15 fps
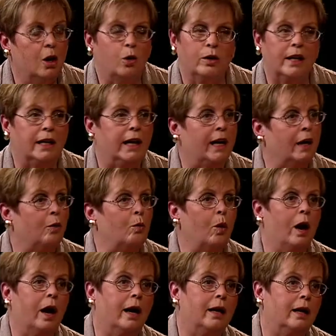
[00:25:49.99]
or they can't
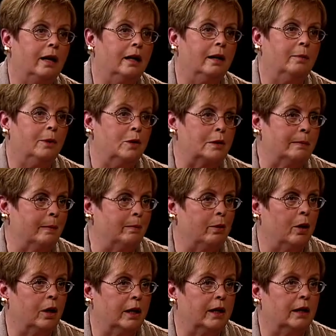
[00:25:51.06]
ride an amusement
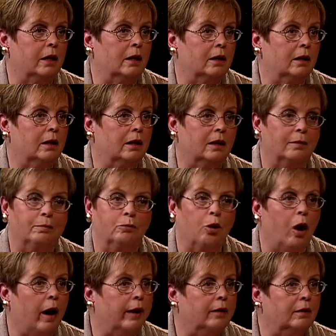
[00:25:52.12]
park
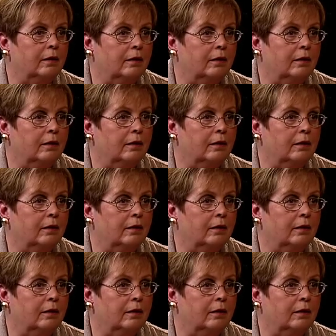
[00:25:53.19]
ride,